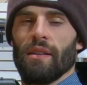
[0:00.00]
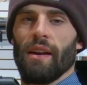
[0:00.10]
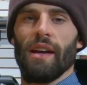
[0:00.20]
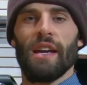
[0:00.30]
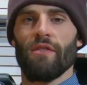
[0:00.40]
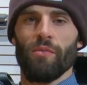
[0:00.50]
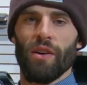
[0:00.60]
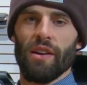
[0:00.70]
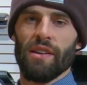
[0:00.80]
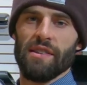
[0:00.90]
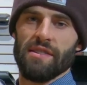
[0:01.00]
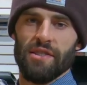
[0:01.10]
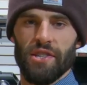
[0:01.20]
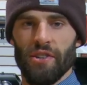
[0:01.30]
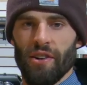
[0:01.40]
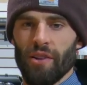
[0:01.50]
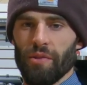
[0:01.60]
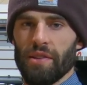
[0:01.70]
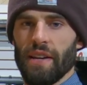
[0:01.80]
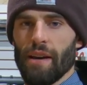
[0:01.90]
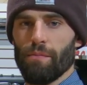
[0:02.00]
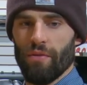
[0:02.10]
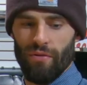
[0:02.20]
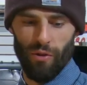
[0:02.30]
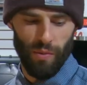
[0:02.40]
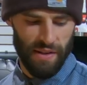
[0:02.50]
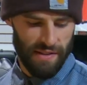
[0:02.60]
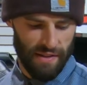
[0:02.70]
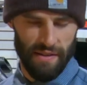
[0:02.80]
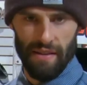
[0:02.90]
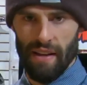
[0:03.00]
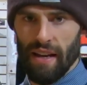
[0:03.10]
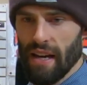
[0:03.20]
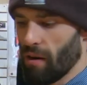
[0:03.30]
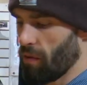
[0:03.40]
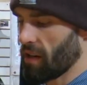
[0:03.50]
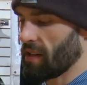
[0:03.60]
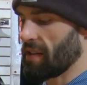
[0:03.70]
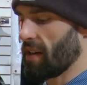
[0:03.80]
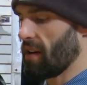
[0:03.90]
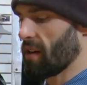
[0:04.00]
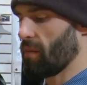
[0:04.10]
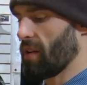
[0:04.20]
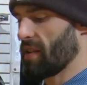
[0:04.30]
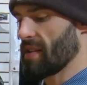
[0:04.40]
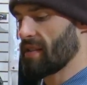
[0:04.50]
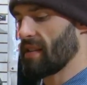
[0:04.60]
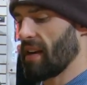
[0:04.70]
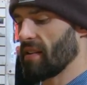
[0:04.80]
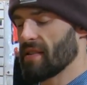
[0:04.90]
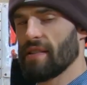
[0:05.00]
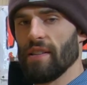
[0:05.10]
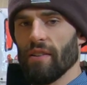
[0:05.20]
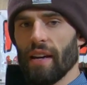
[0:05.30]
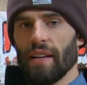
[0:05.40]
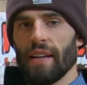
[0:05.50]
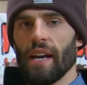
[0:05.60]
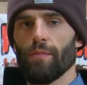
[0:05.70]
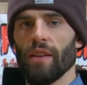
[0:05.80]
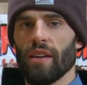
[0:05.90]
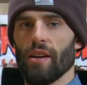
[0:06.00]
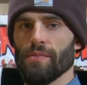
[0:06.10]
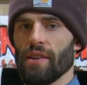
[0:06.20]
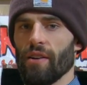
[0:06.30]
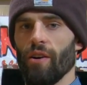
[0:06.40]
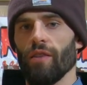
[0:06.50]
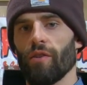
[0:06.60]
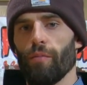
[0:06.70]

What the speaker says: Hey everybody, this is Sean with Tab Performance, and today I wanted to talk about the stainless steel end cap that comes on all of our